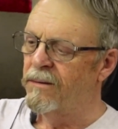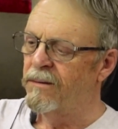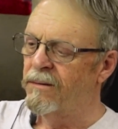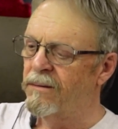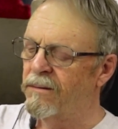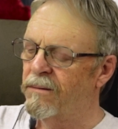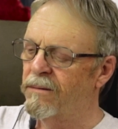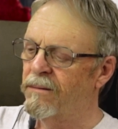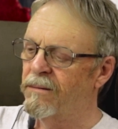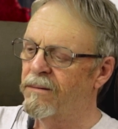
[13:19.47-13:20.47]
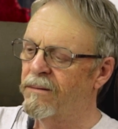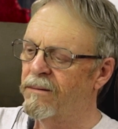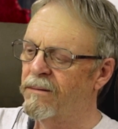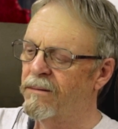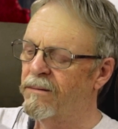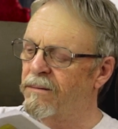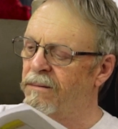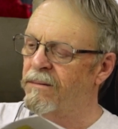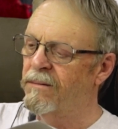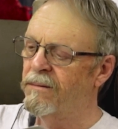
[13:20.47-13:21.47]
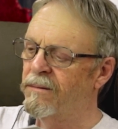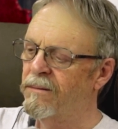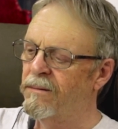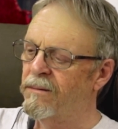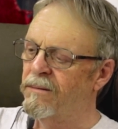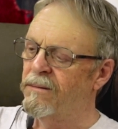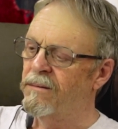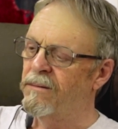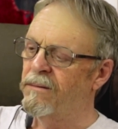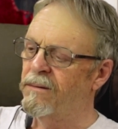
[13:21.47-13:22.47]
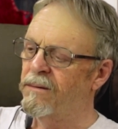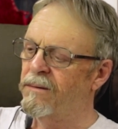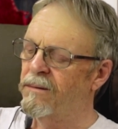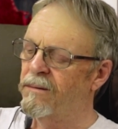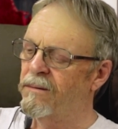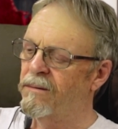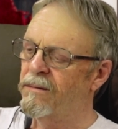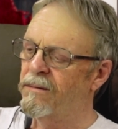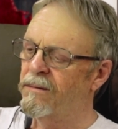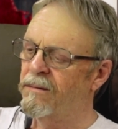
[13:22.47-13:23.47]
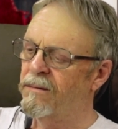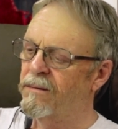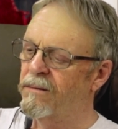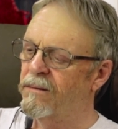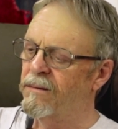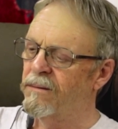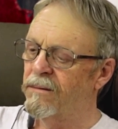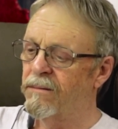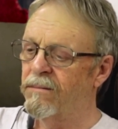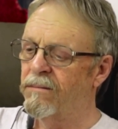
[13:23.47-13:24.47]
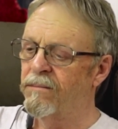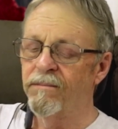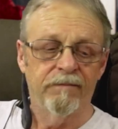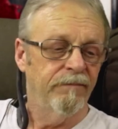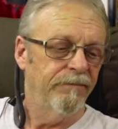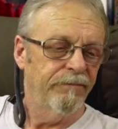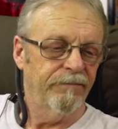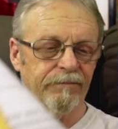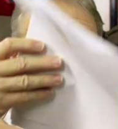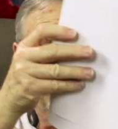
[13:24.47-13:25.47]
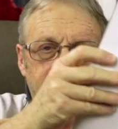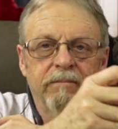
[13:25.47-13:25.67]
No words are spoken by the person on screen.